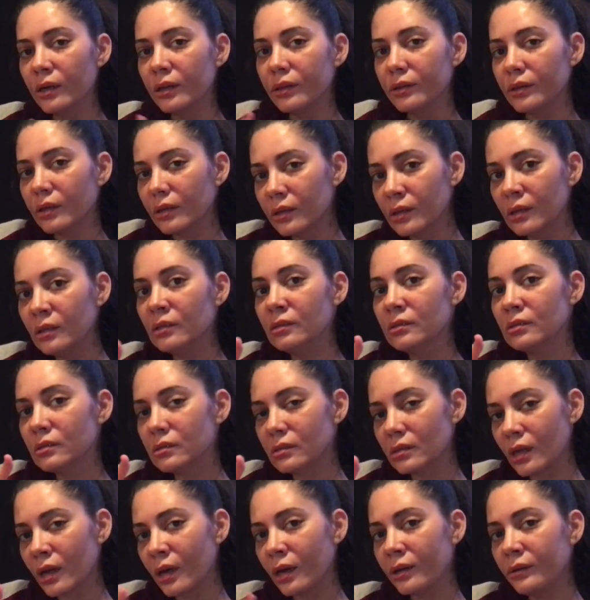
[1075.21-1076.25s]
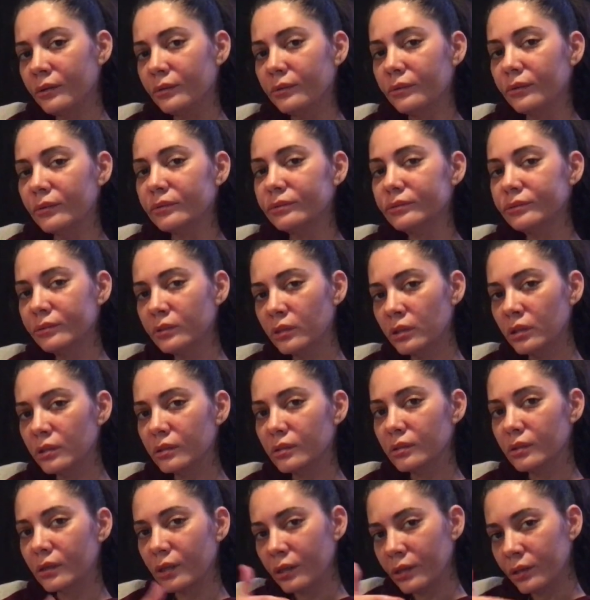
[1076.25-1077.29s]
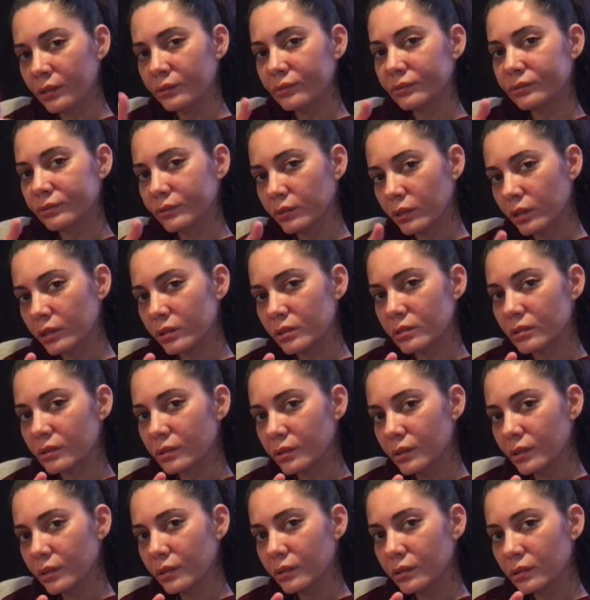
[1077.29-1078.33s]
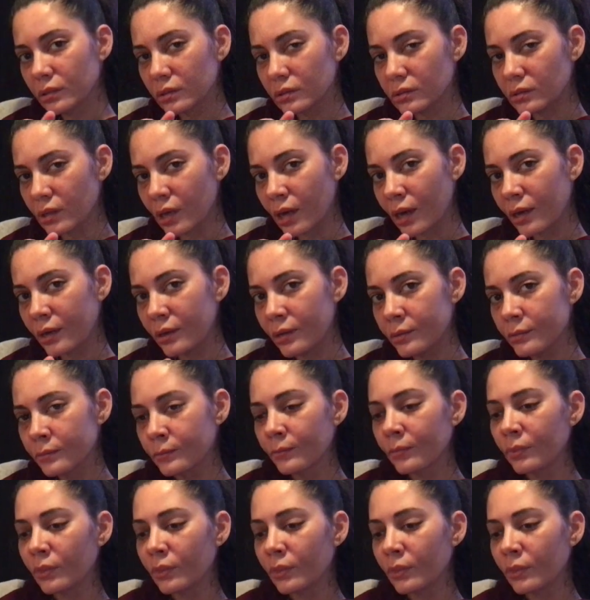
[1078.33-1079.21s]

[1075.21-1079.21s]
the inside of the foot, the inner foot, the side,